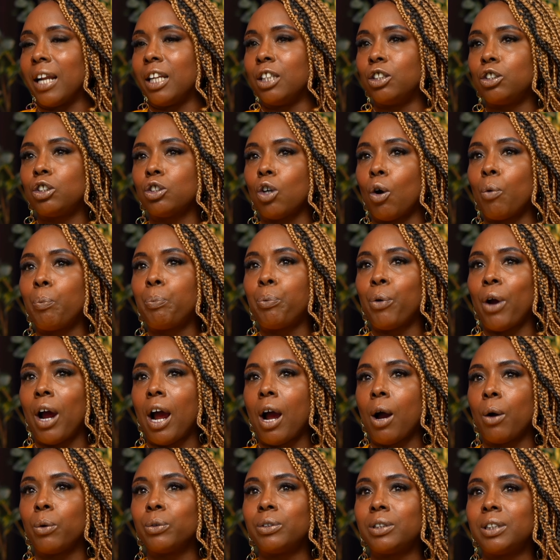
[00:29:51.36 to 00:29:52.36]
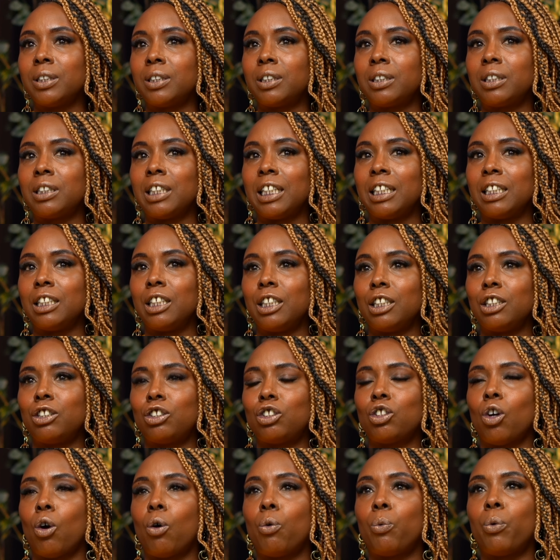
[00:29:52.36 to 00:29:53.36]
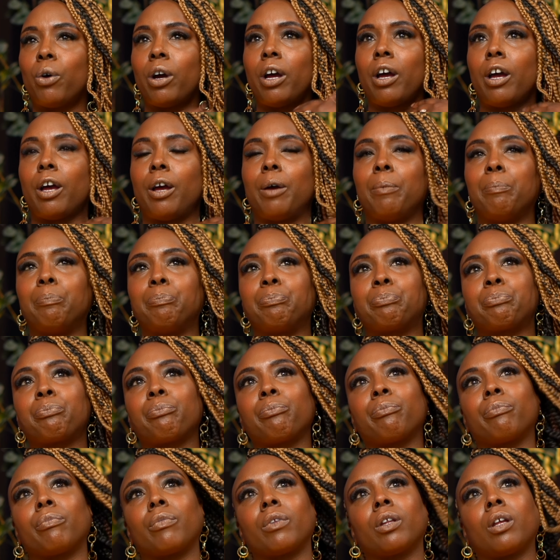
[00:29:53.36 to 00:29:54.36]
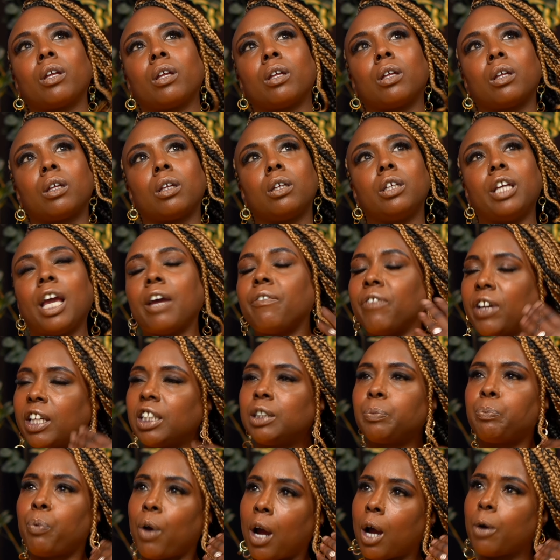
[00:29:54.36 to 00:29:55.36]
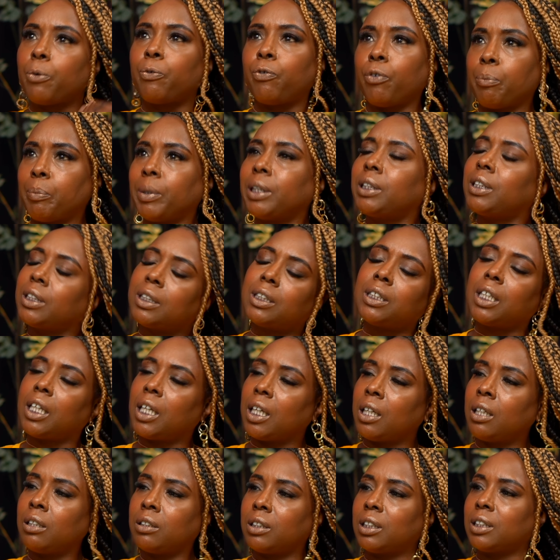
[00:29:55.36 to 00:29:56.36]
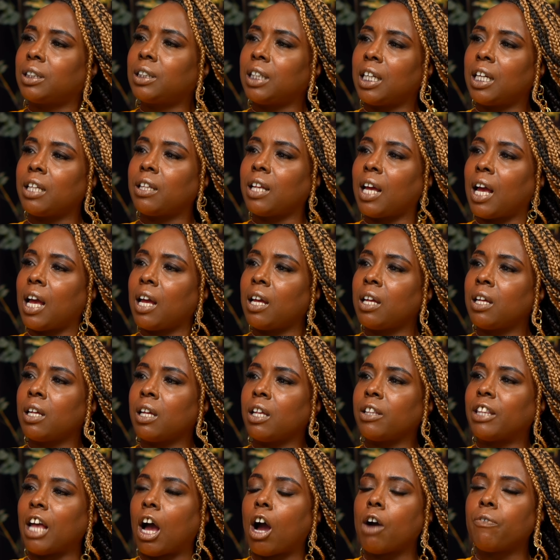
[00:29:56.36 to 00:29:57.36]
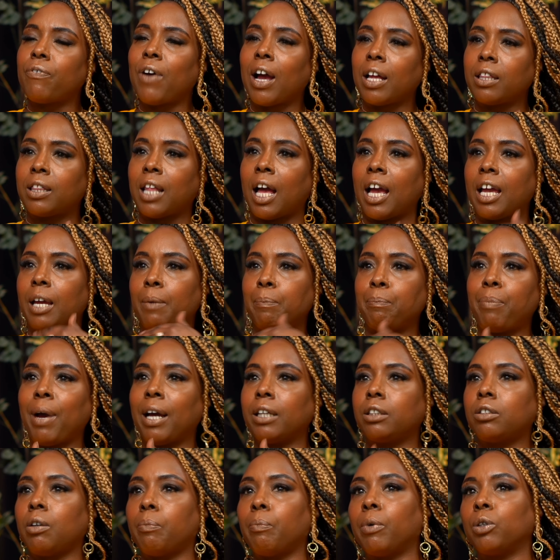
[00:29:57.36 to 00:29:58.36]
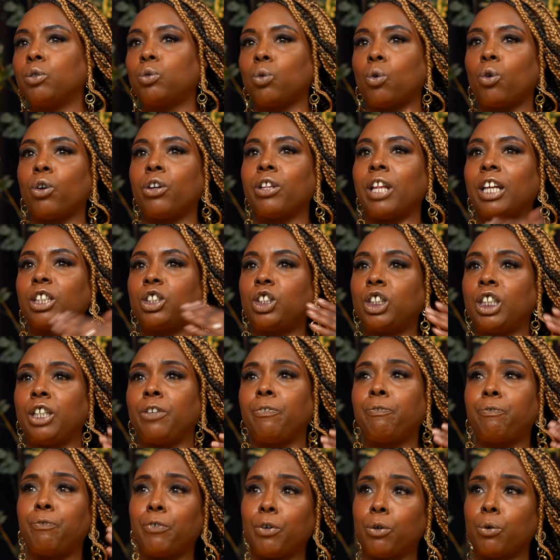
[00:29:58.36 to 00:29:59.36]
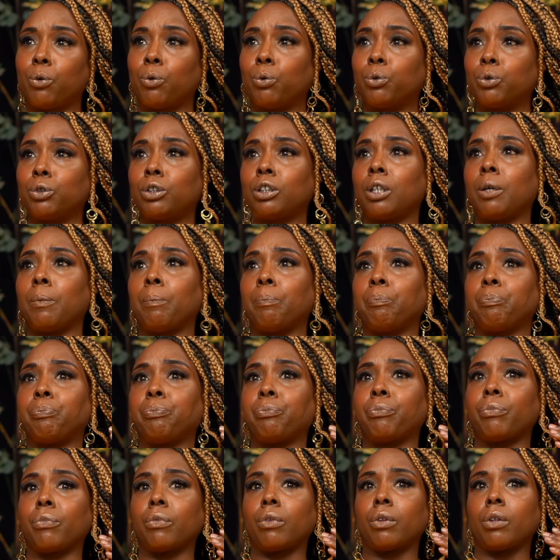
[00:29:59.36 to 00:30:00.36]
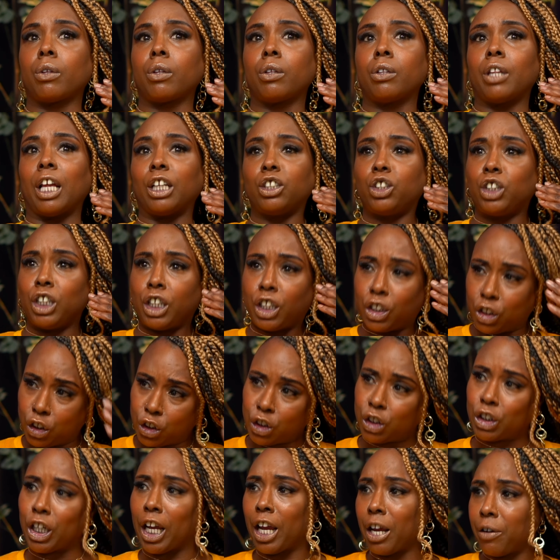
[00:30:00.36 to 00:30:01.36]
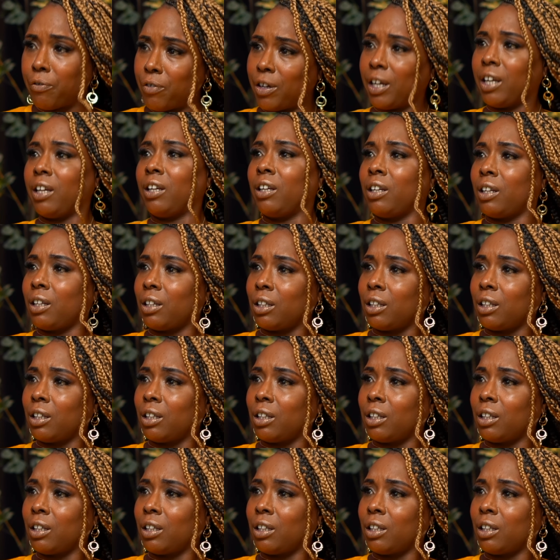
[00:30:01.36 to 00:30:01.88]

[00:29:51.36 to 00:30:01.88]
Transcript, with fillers: And it's so proud to, it, it's so, um, yeah, it is proud for me to see, to yeah. see that, yeah. that I've had that impact on my daughter, that she feels that she can share it.